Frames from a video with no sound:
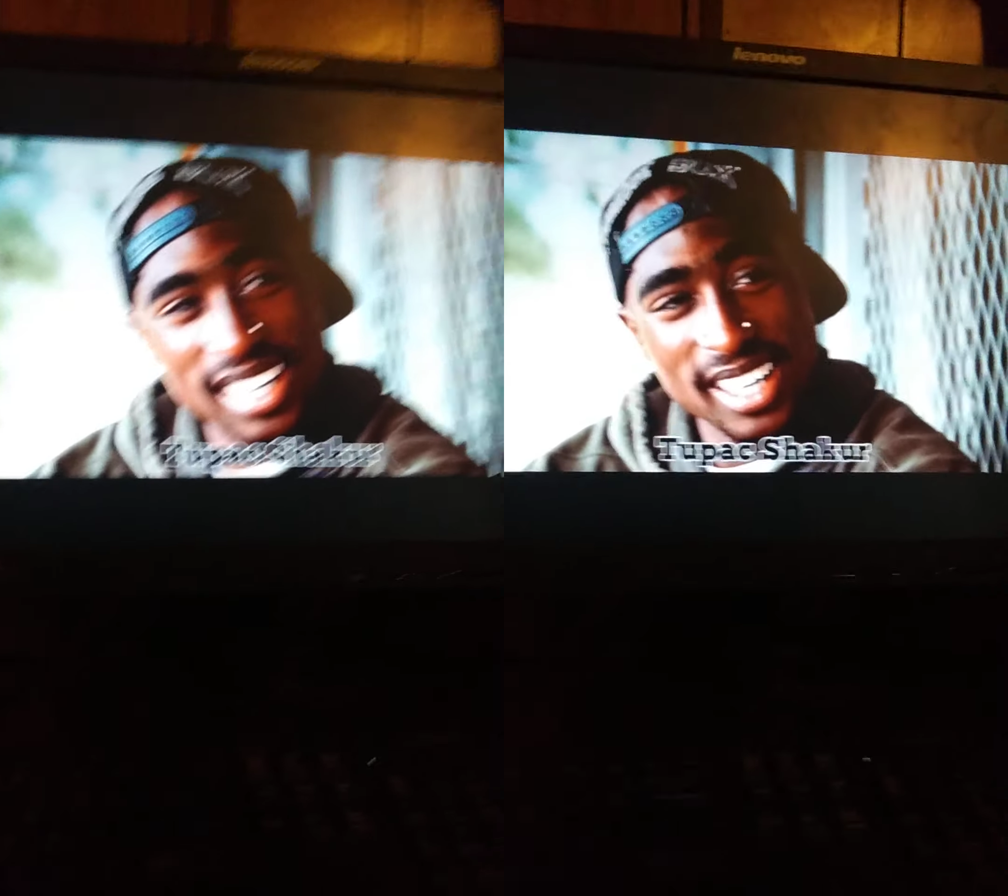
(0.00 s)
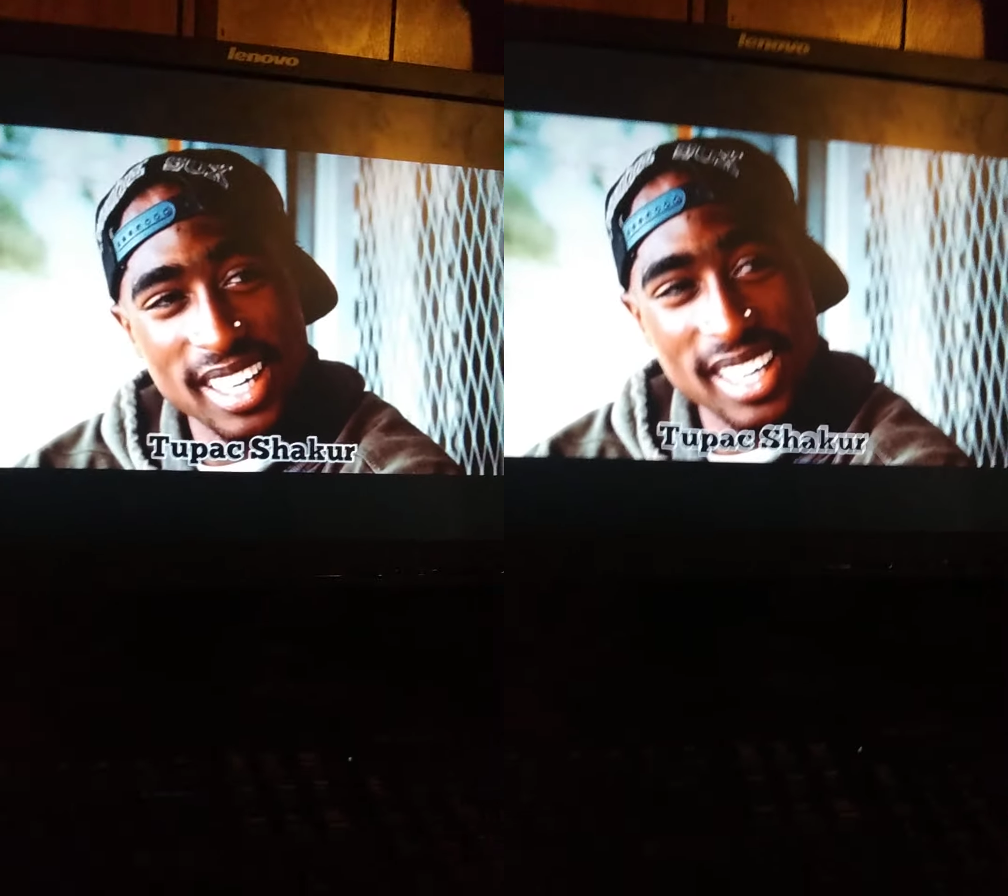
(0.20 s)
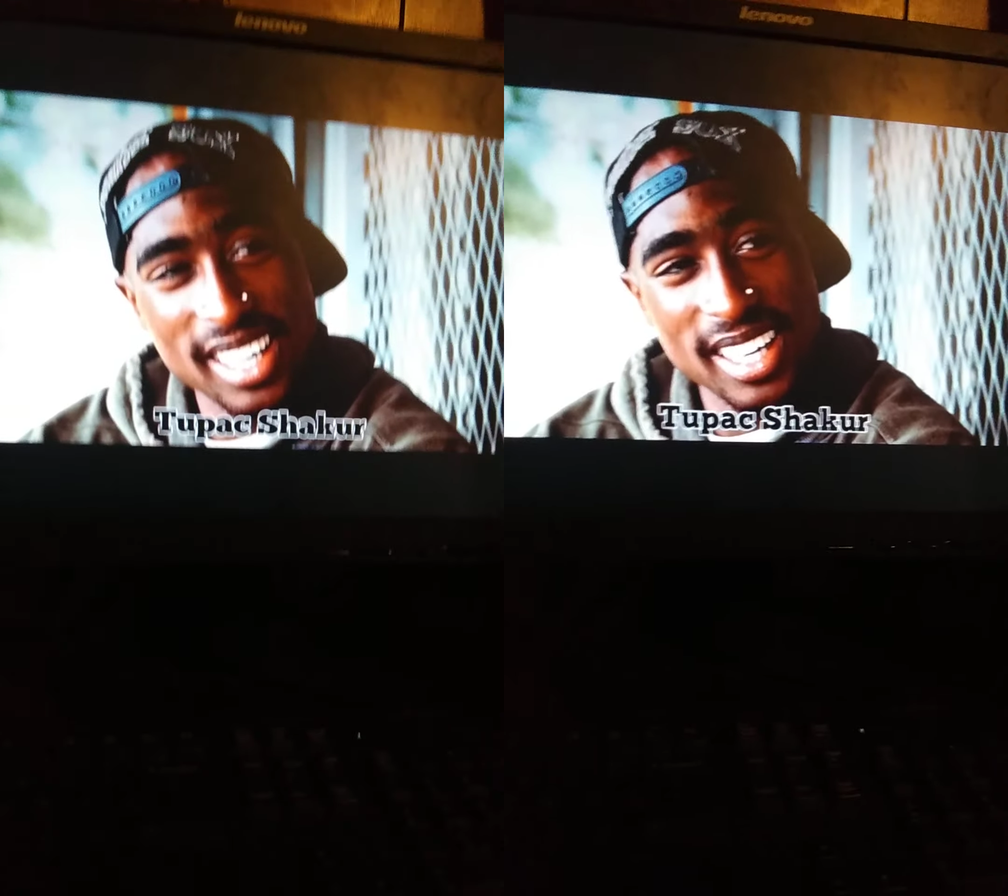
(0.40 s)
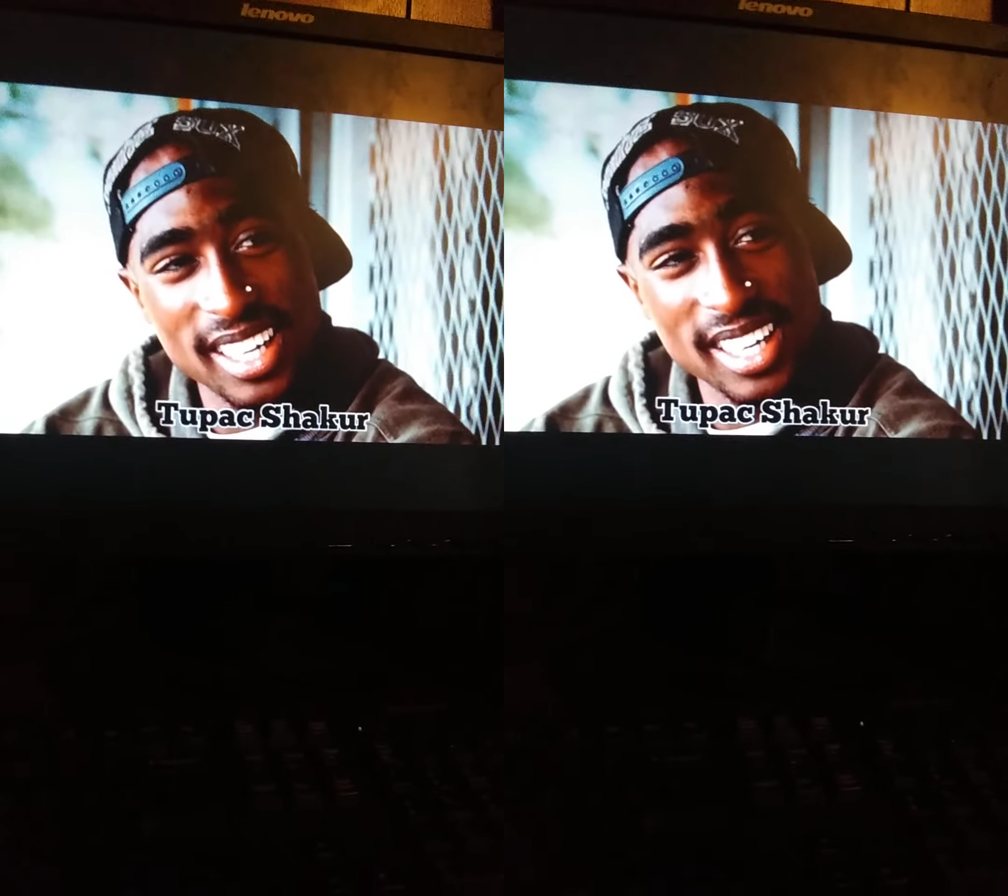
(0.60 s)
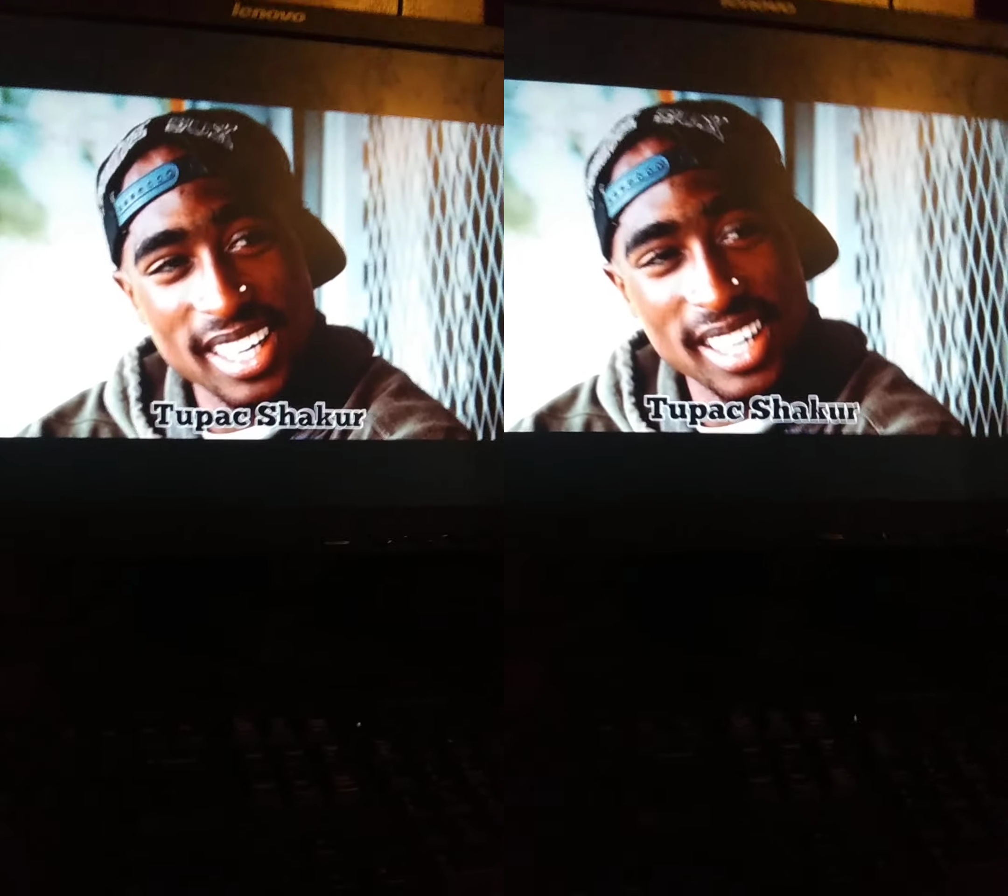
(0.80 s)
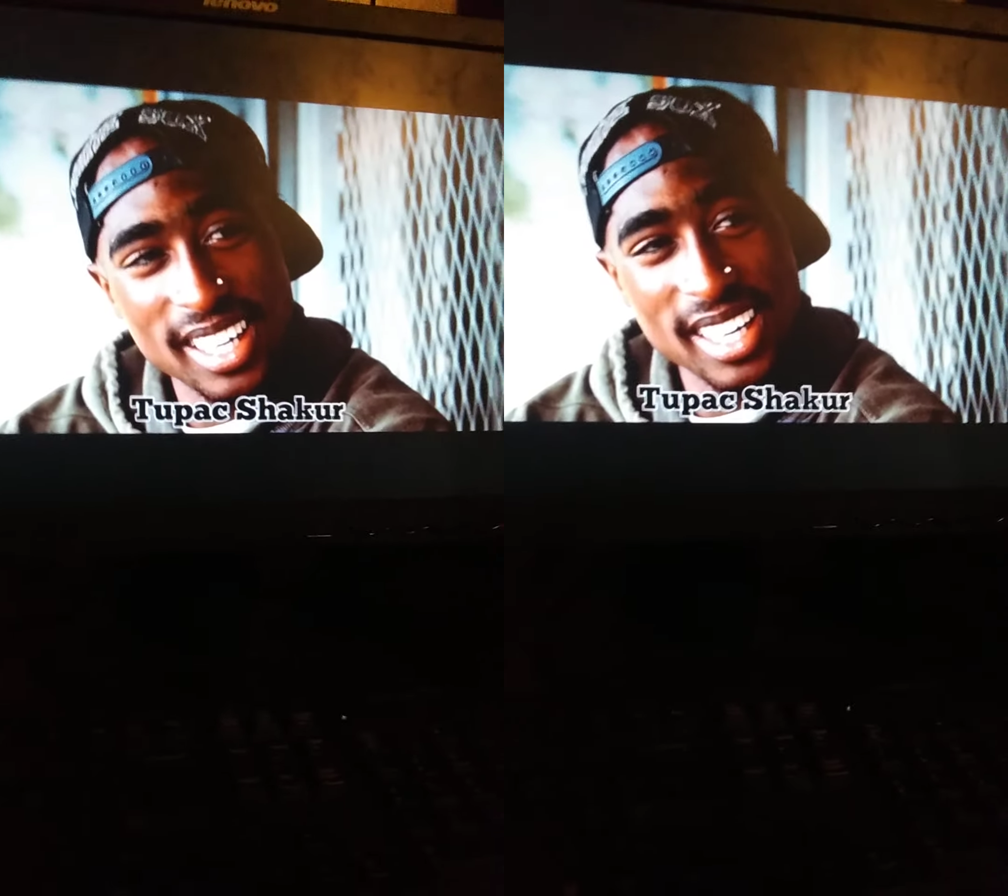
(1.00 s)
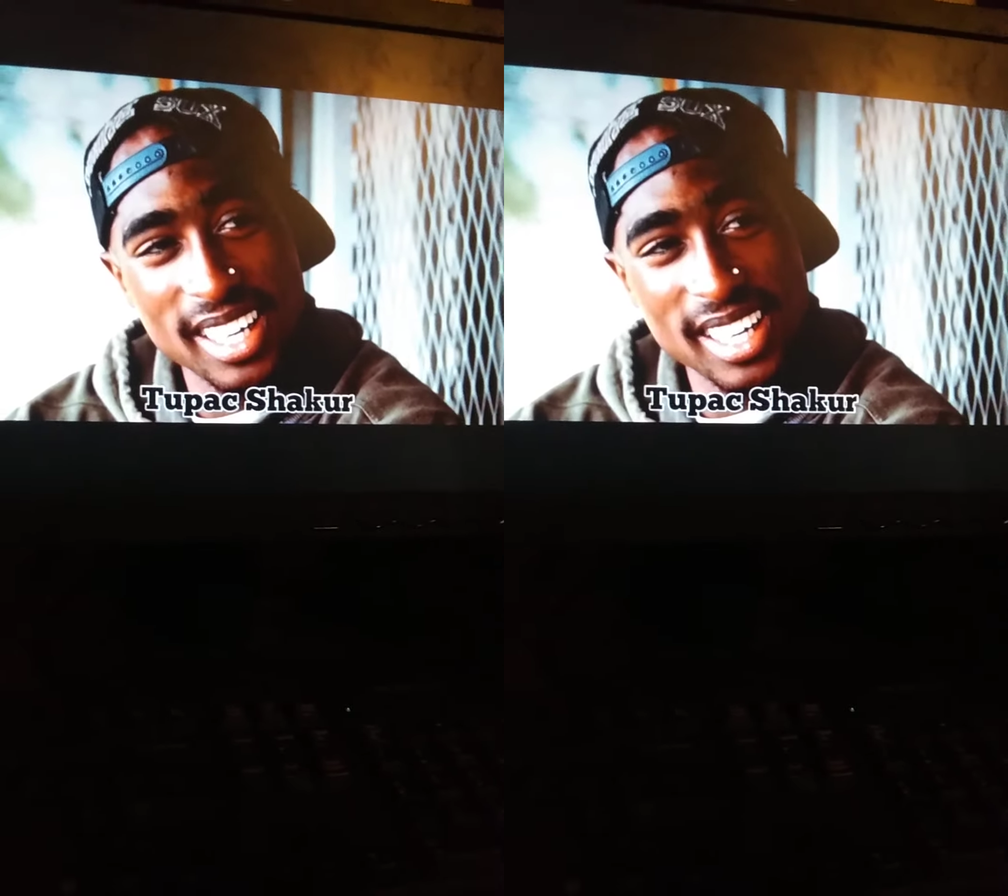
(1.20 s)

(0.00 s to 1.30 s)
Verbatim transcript: Tupac. He died.